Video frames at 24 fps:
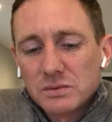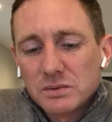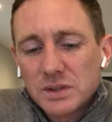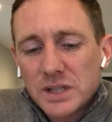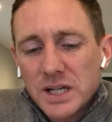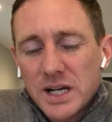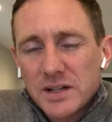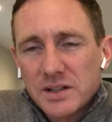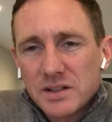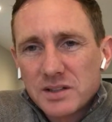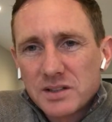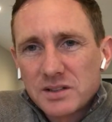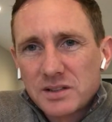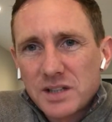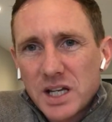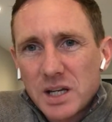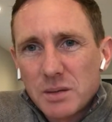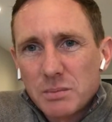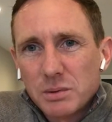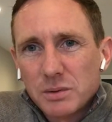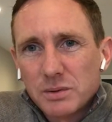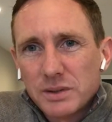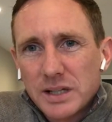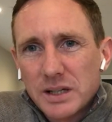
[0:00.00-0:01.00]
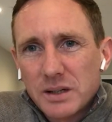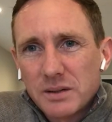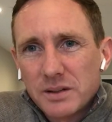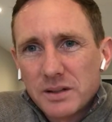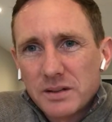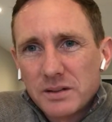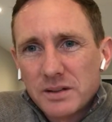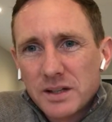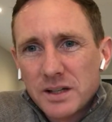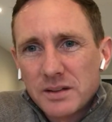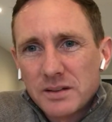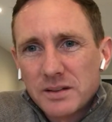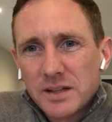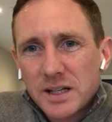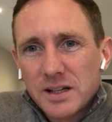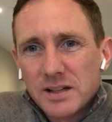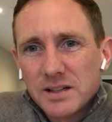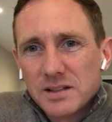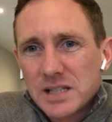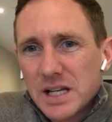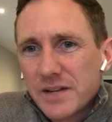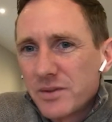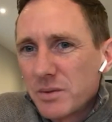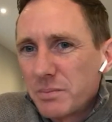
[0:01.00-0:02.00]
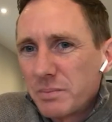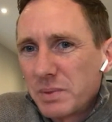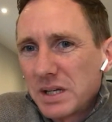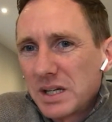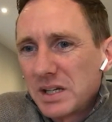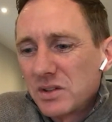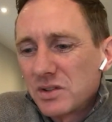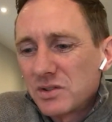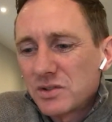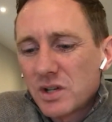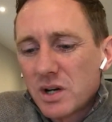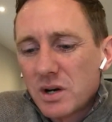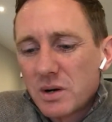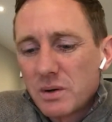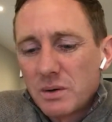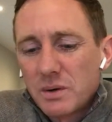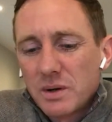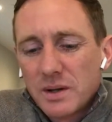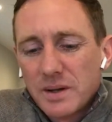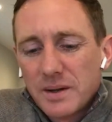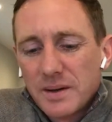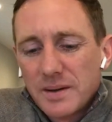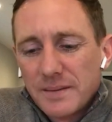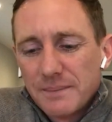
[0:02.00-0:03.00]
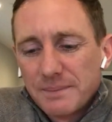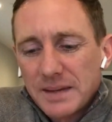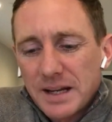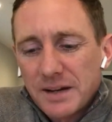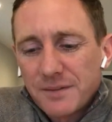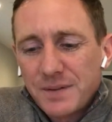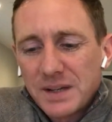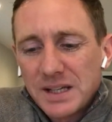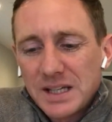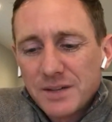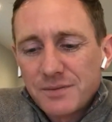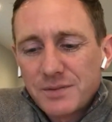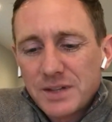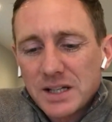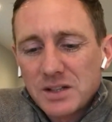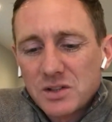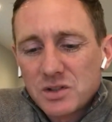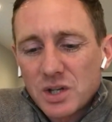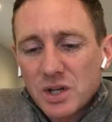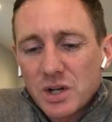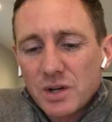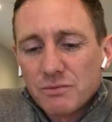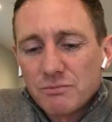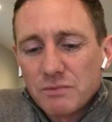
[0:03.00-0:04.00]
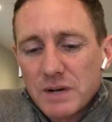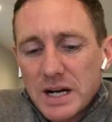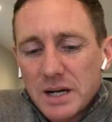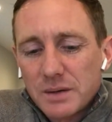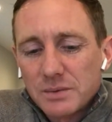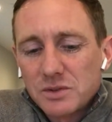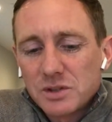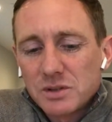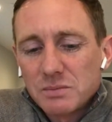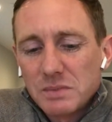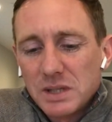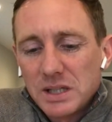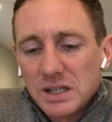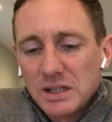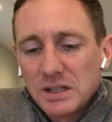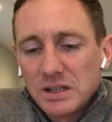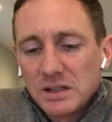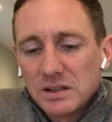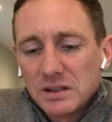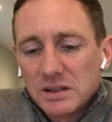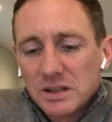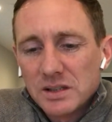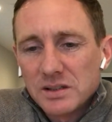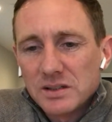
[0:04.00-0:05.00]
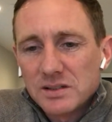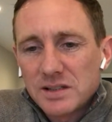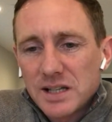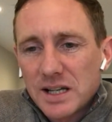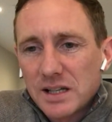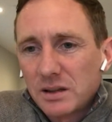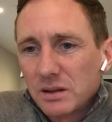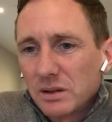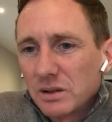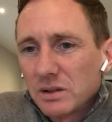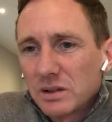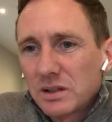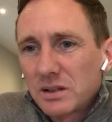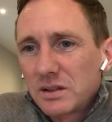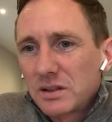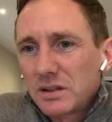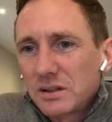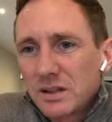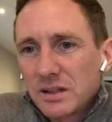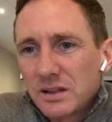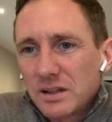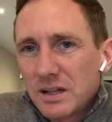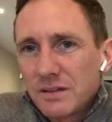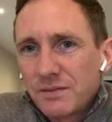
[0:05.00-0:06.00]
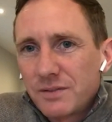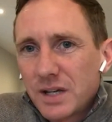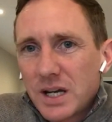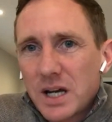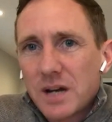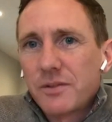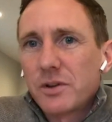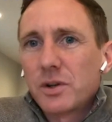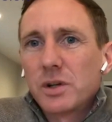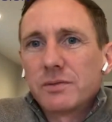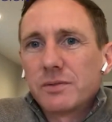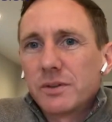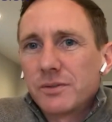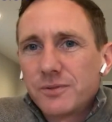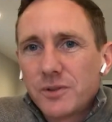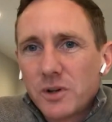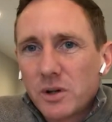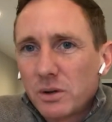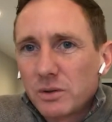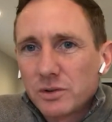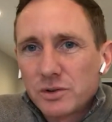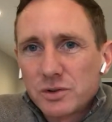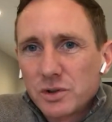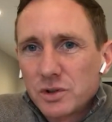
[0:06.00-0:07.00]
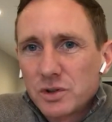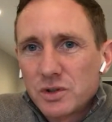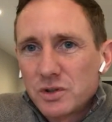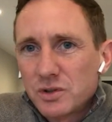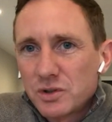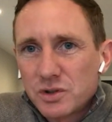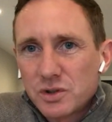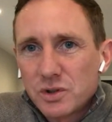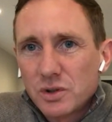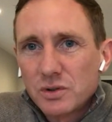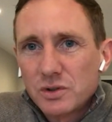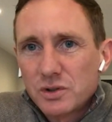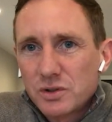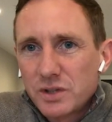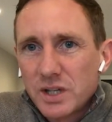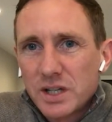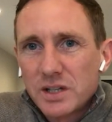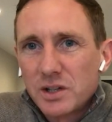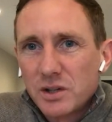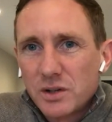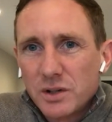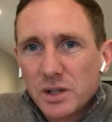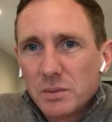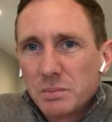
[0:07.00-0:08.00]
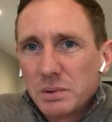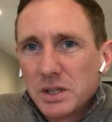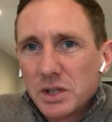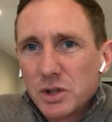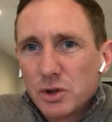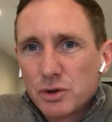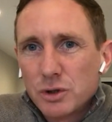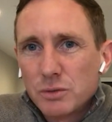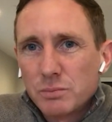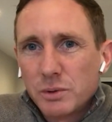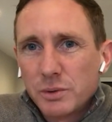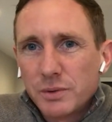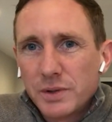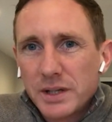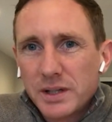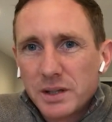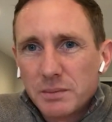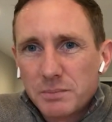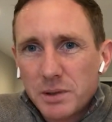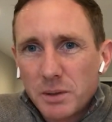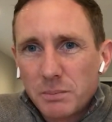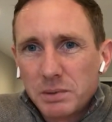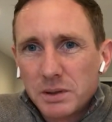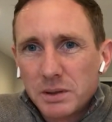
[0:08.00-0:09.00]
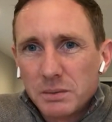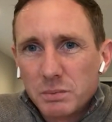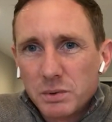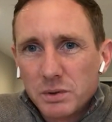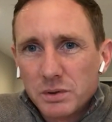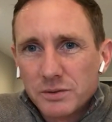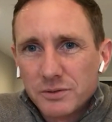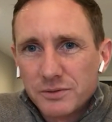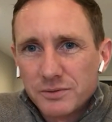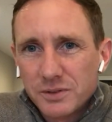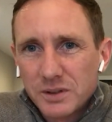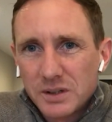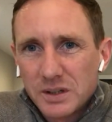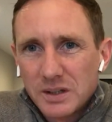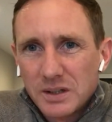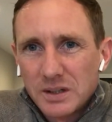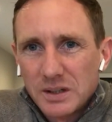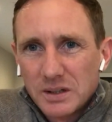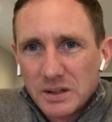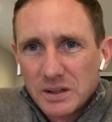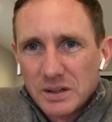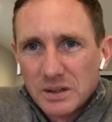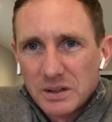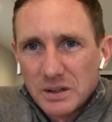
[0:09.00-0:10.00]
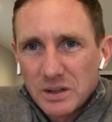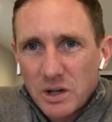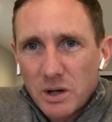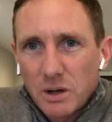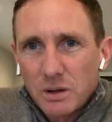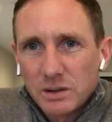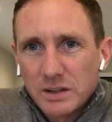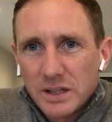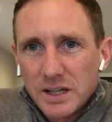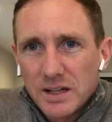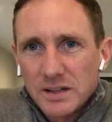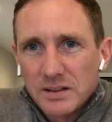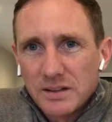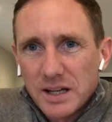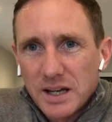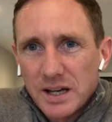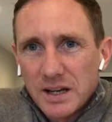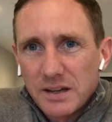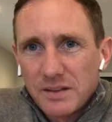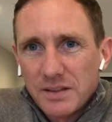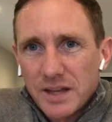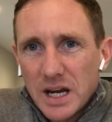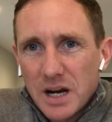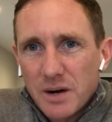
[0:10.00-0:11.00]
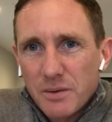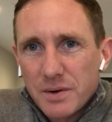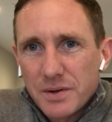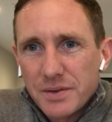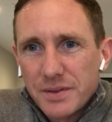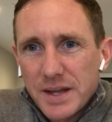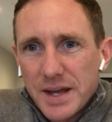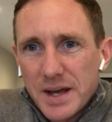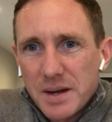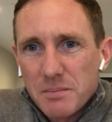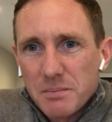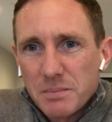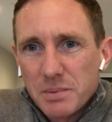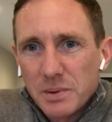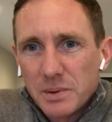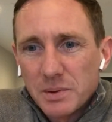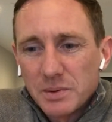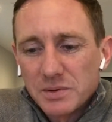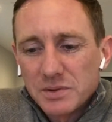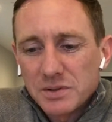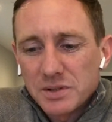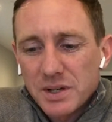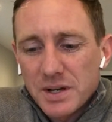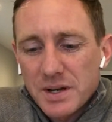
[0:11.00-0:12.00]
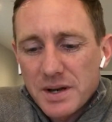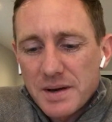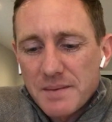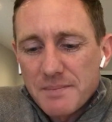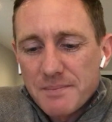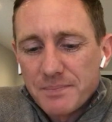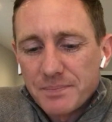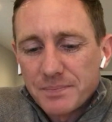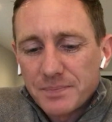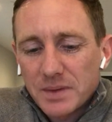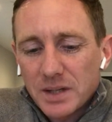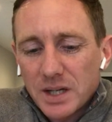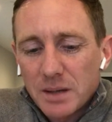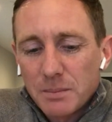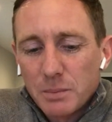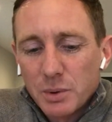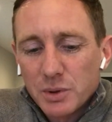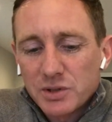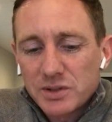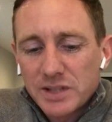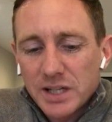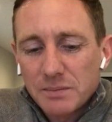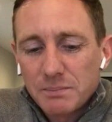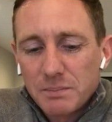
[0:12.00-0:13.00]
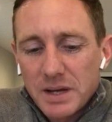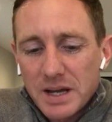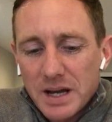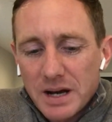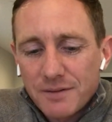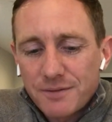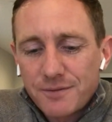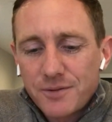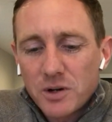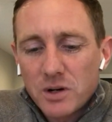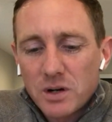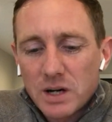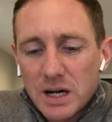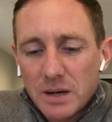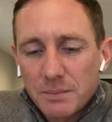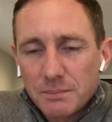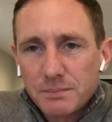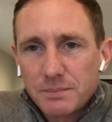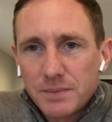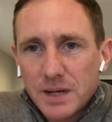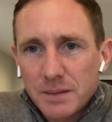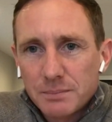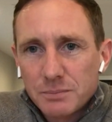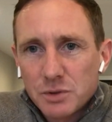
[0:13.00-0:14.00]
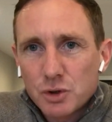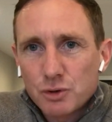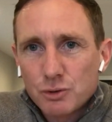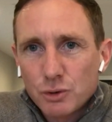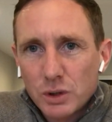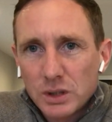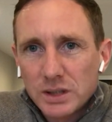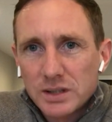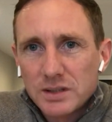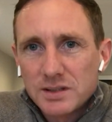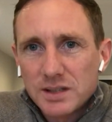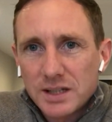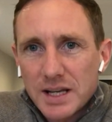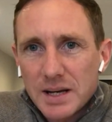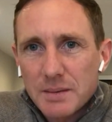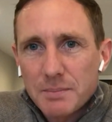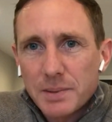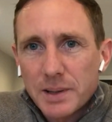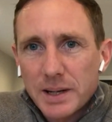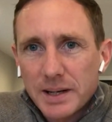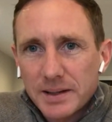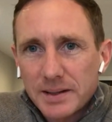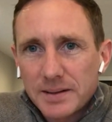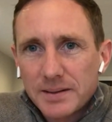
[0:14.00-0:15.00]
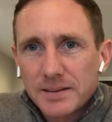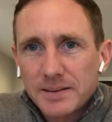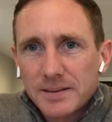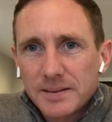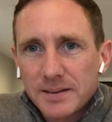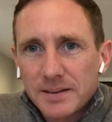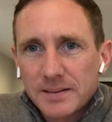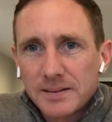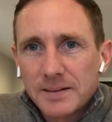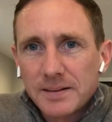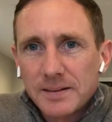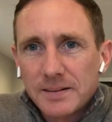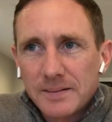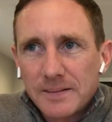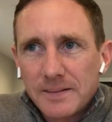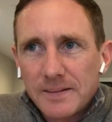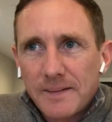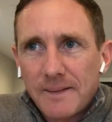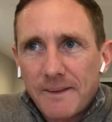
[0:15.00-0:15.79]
kind of stable now than it's ever been. So I think if they turn round to me and said, look, if you have another fall such and such, then you're going to be in trouble, then I probably would have called it a day there and then. But I must admit, I thought I'm struggling to get back. I did.